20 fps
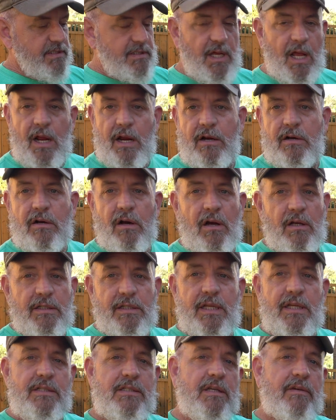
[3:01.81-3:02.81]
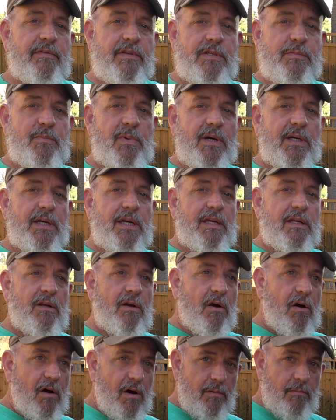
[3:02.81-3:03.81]
entire contents of this bucket
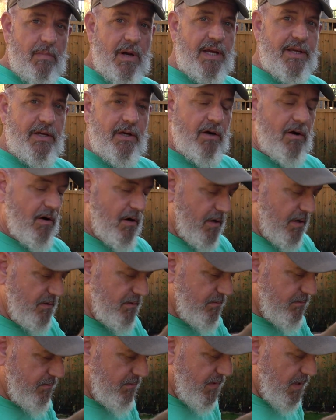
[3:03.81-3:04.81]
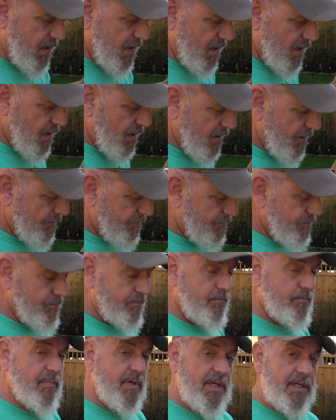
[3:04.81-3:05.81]
on my yard,
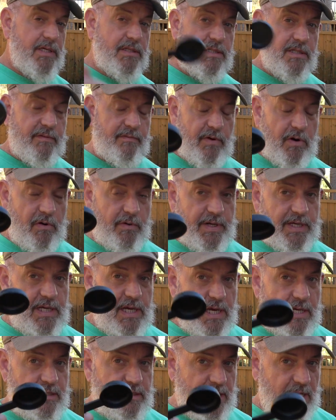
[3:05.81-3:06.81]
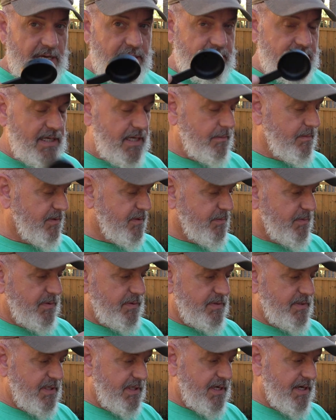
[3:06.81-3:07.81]
because I've already got 9
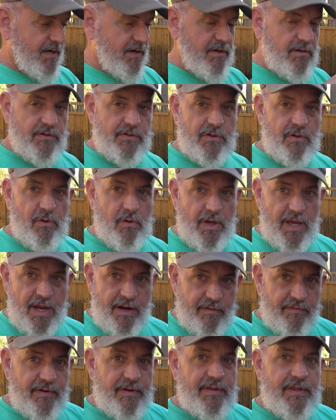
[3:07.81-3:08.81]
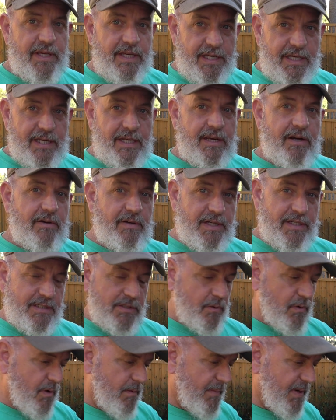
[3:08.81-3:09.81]
tablespoons in here, so everything in here needs
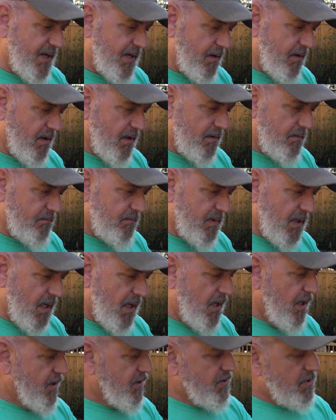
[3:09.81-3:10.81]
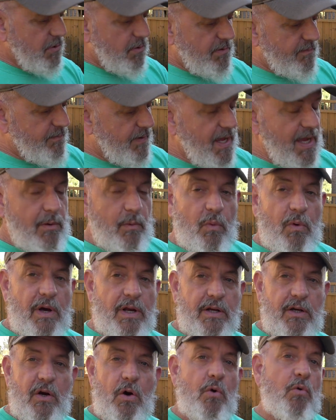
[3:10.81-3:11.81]
to go in my yard. So if I
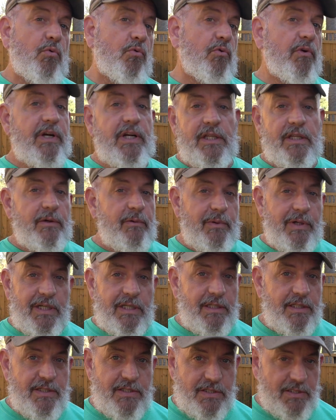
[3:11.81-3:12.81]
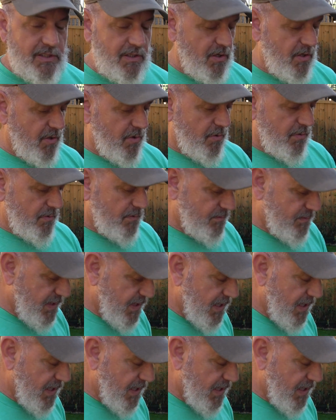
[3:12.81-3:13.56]
want to go really, really slow